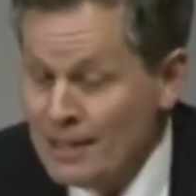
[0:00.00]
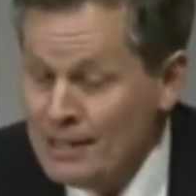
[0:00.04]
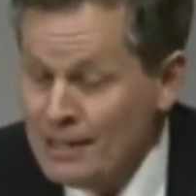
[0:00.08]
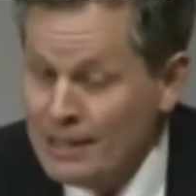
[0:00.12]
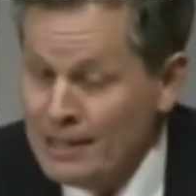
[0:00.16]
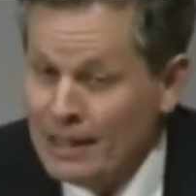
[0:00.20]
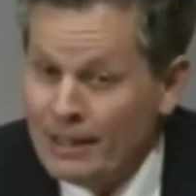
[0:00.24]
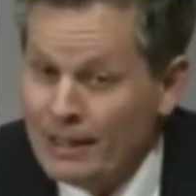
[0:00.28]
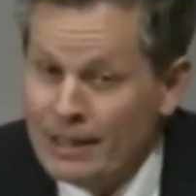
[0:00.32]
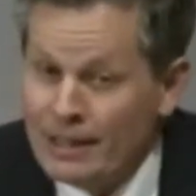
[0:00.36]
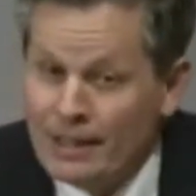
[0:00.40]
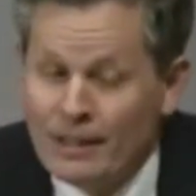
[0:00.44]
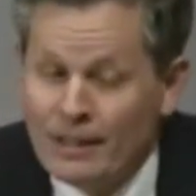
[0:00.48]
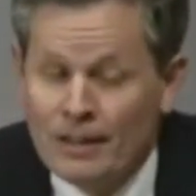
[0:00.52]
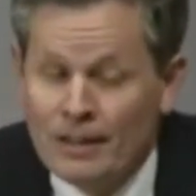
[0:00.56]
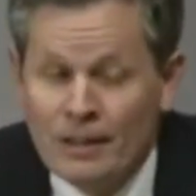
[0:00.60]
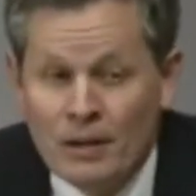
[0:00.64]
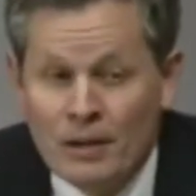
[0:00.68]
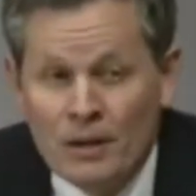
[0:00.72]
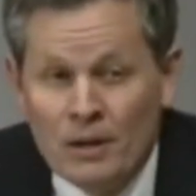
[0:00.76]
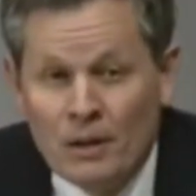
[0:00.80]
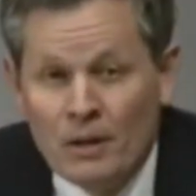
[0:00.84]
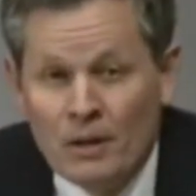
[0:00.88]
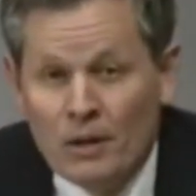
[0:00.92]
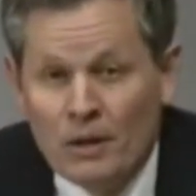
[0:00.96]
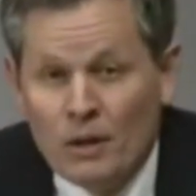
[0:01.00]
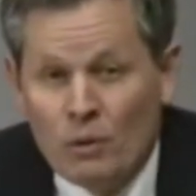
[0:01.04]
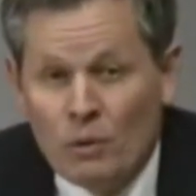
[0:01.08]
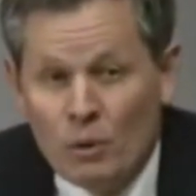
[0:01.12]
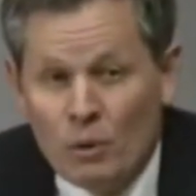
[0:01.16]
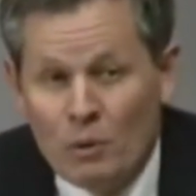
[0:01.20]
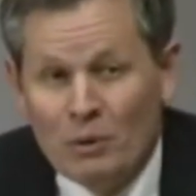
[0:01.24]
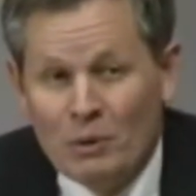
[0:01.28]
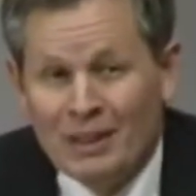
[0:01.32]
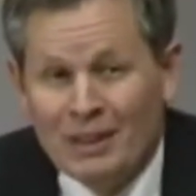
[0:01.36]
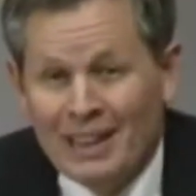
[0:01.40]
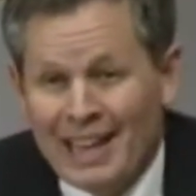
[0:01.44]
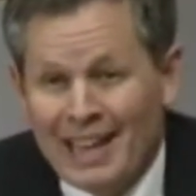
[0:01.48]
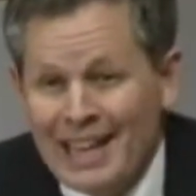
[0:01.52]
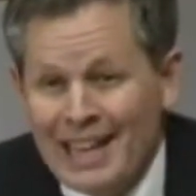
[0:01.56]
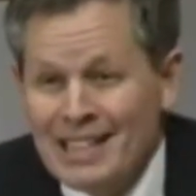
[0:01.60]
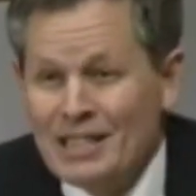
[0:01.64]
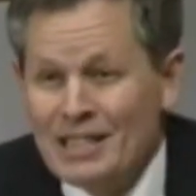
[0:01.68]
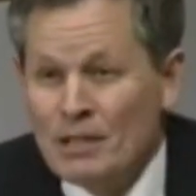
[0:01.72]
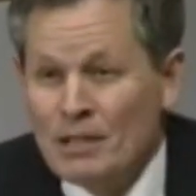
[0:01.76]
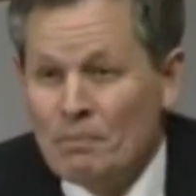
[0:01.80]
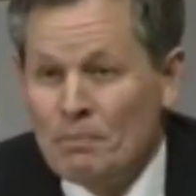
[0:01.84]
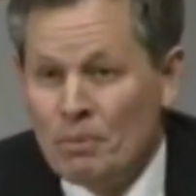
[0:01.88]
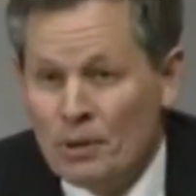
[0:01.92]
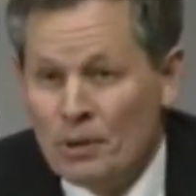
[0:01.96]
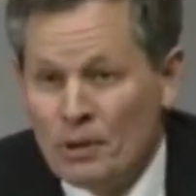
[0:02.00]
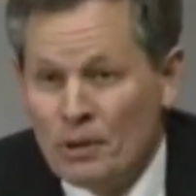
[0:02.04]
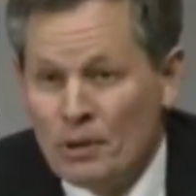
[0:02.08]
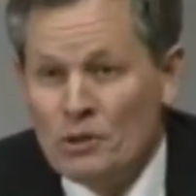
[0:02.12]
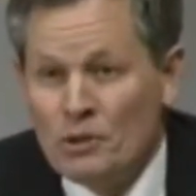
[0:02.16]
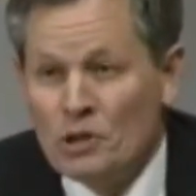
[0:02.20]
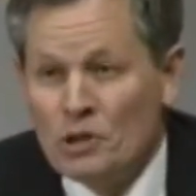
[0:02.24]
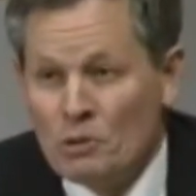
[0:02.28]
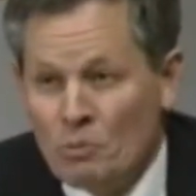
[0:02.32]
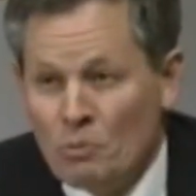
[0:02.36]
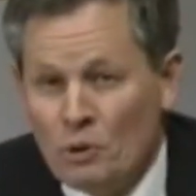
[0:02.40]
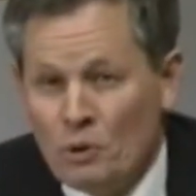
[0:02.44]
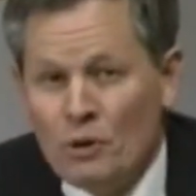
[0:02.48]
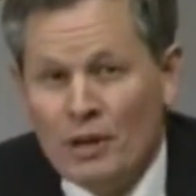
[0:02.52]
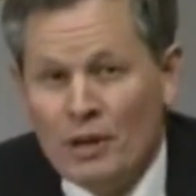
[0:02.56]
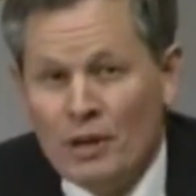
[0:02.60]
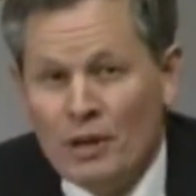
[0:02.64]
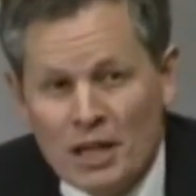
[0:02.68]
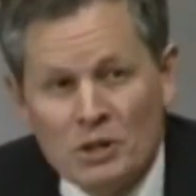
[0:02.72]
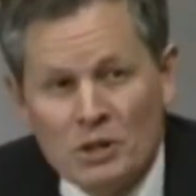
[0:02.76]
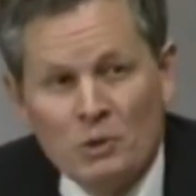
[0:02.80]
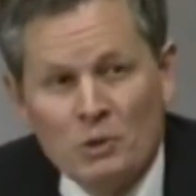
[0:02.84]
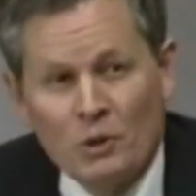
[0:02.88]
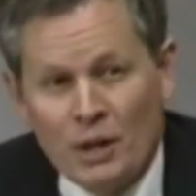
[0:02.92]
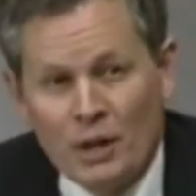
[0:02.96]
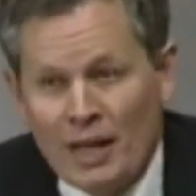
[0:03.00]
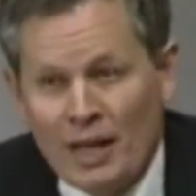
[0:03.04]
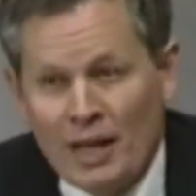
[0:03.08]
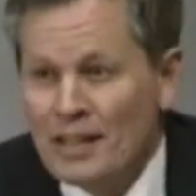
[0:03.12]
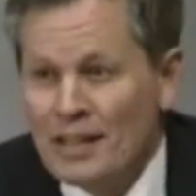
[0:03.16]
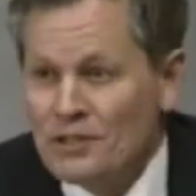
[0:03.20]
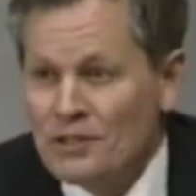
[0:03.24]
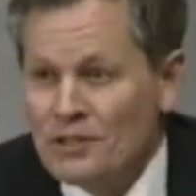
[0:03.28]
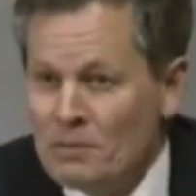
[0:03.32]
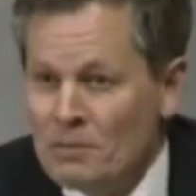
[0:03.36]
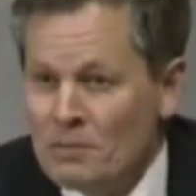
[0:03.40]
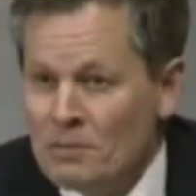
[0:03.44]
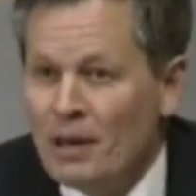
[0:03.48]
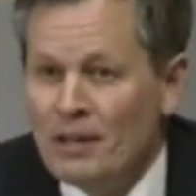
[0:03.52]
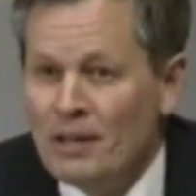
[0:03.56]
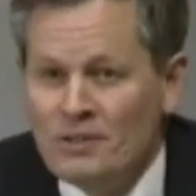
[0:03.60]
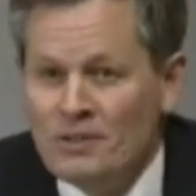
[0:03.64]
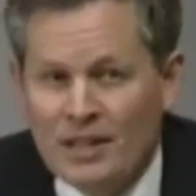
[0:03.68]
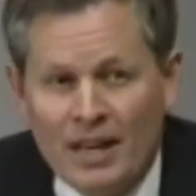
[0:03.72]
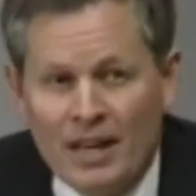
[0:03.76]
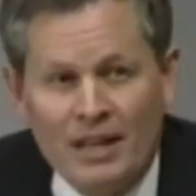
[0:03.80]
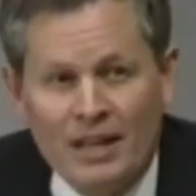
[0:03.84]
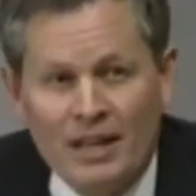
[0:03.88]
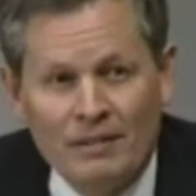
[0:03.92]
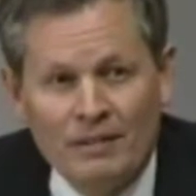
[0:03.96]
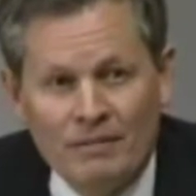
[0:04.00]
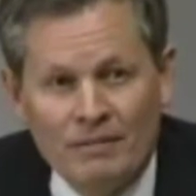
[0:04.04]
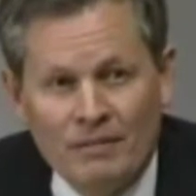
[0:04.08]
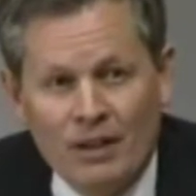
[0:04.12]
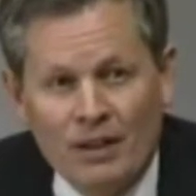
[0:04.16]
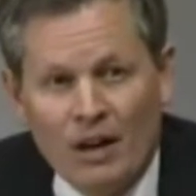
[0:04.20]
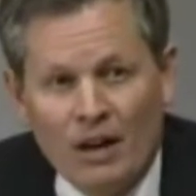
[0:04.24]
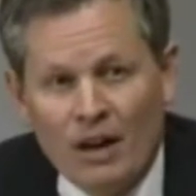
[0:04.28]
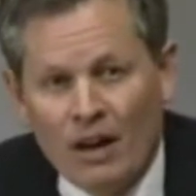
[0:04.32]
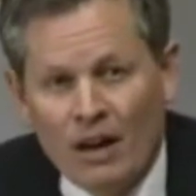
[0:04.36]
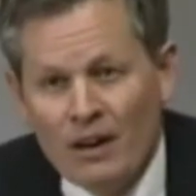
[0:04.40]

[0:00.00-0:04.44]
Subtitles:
I can tell you, we would like to produce more natural gas in Montana.